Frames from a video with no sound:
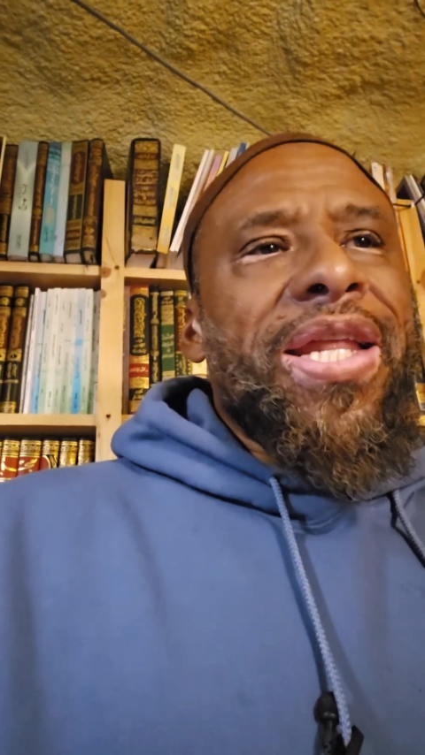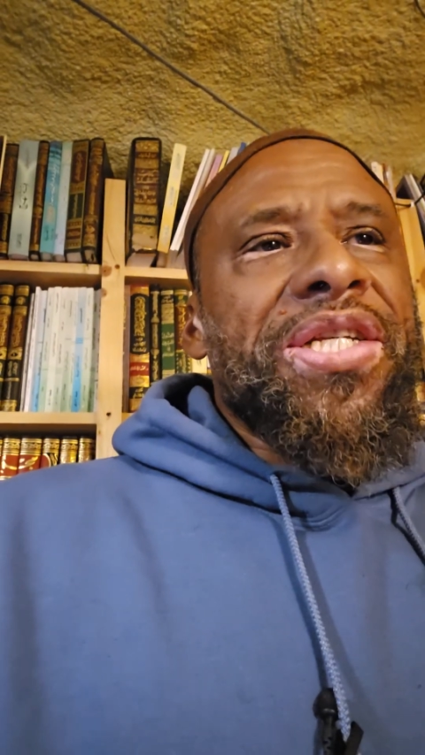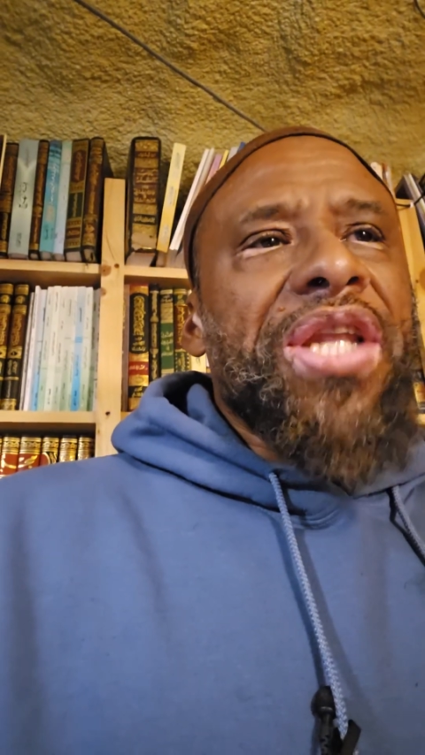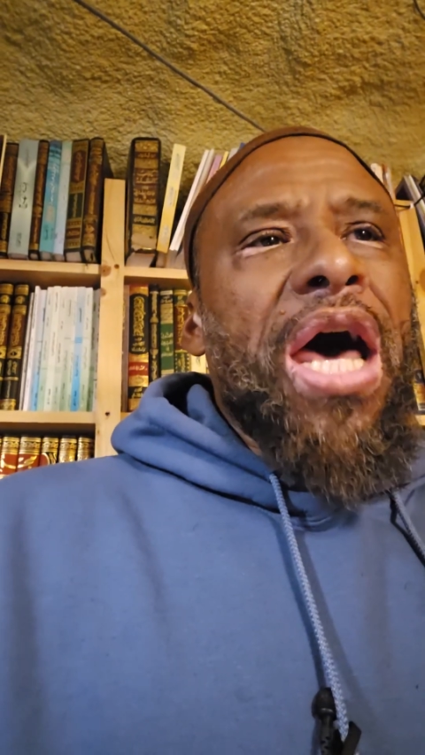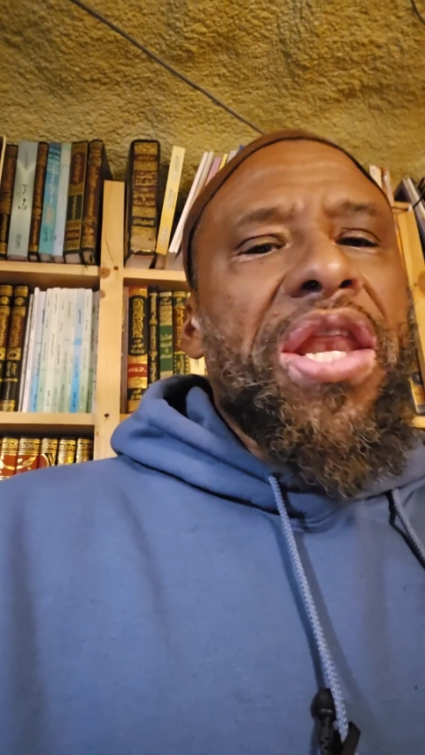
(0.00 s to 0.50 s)
it
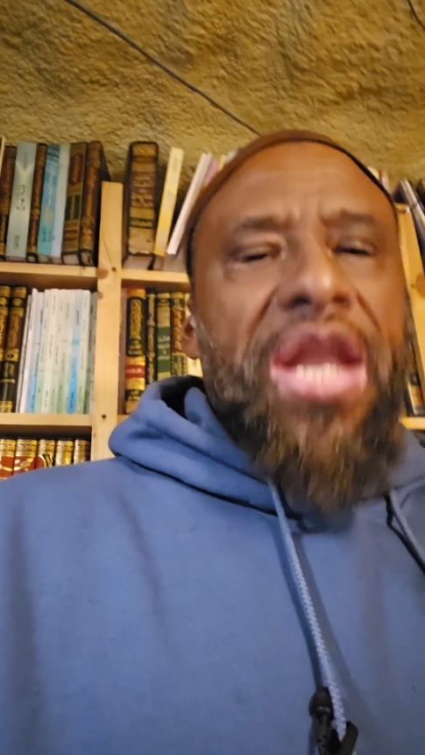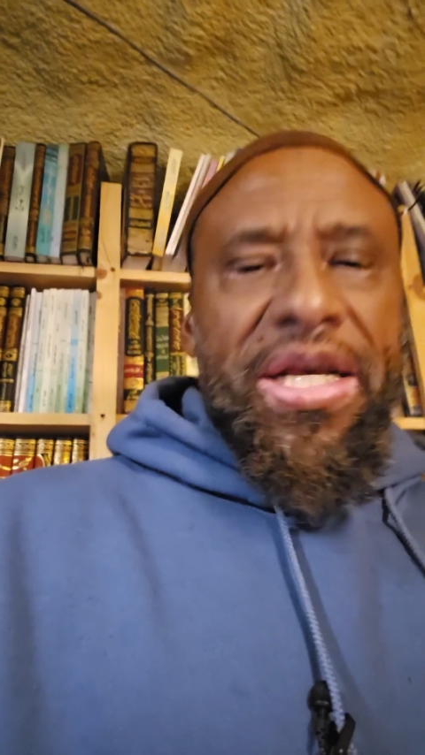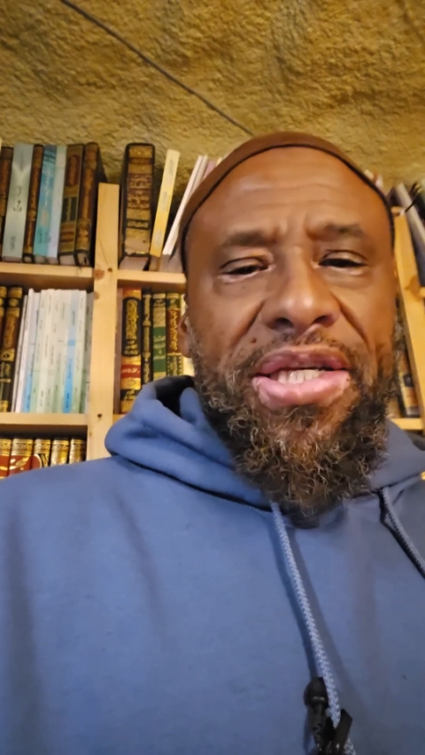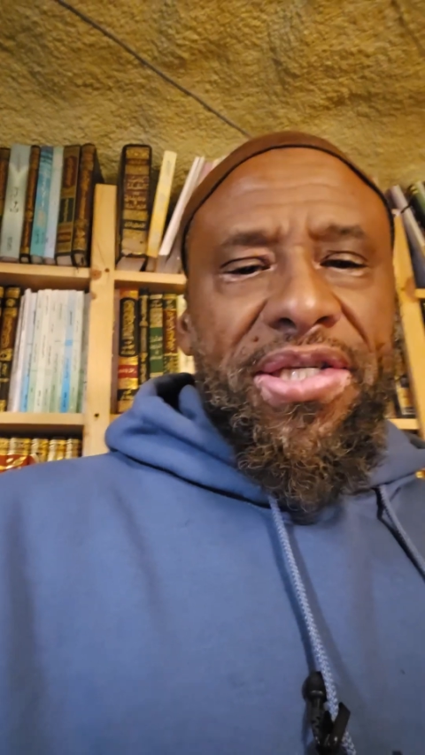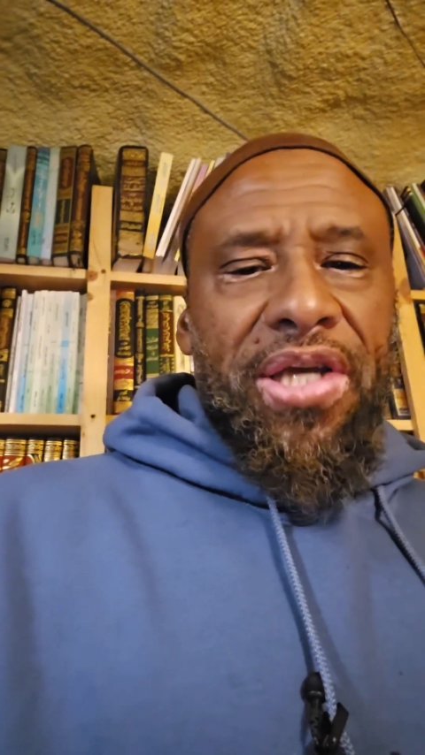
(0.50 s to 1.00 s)
is not
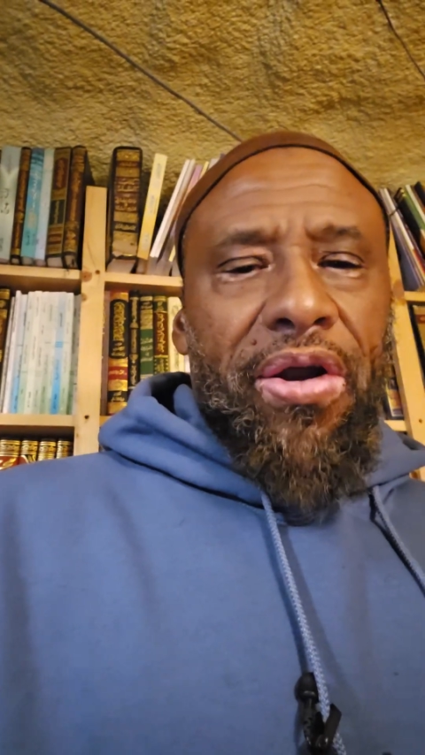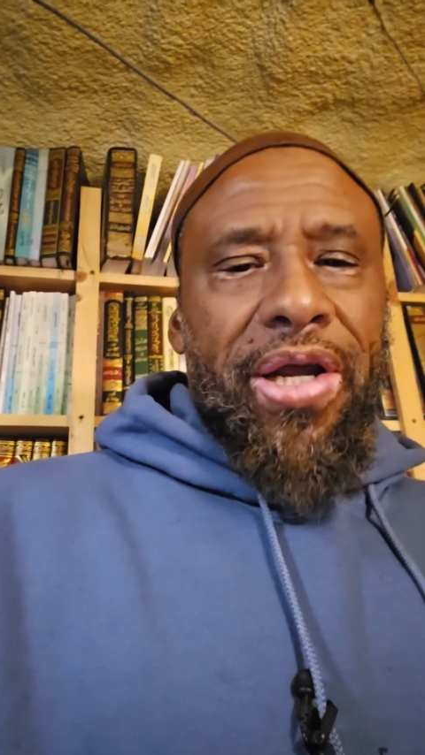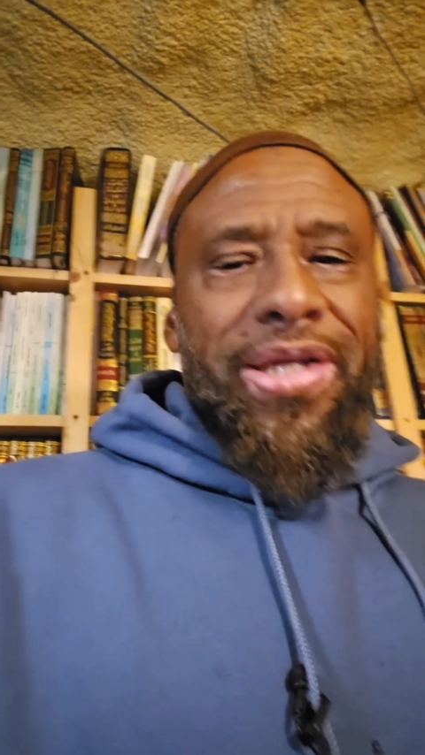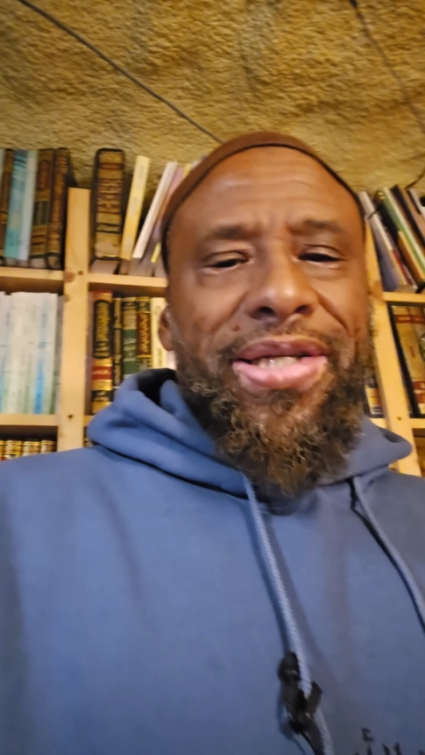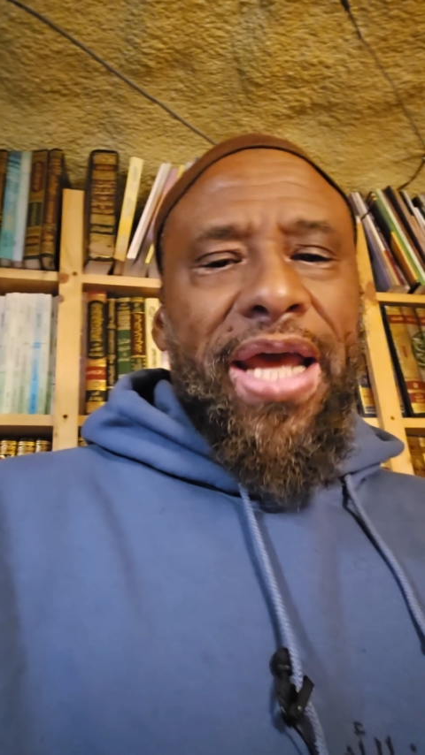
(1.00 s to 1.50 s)

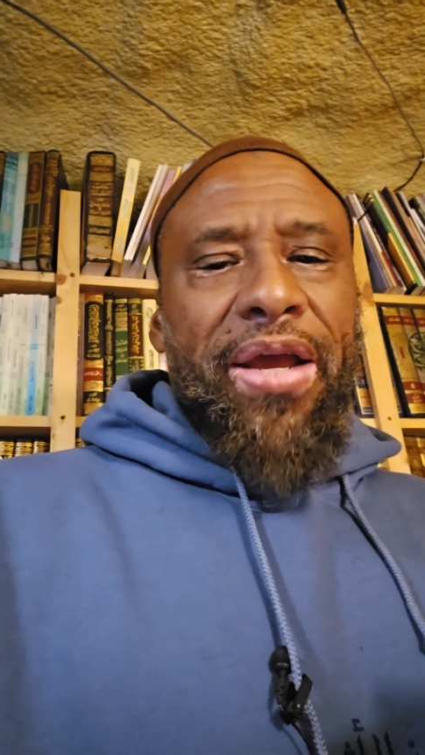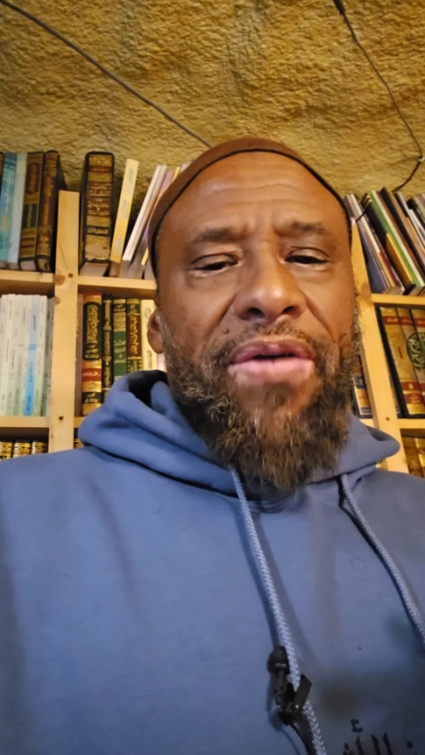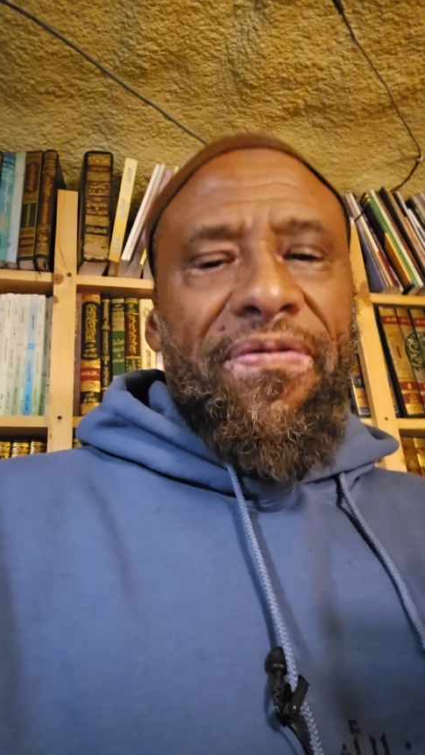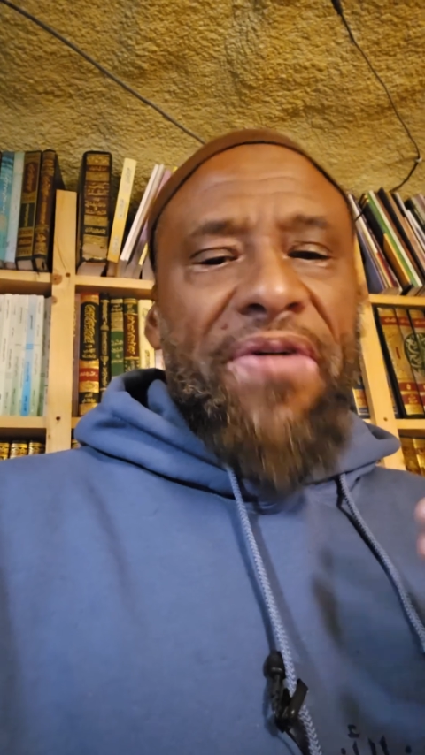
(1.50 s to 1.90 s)
necessary to take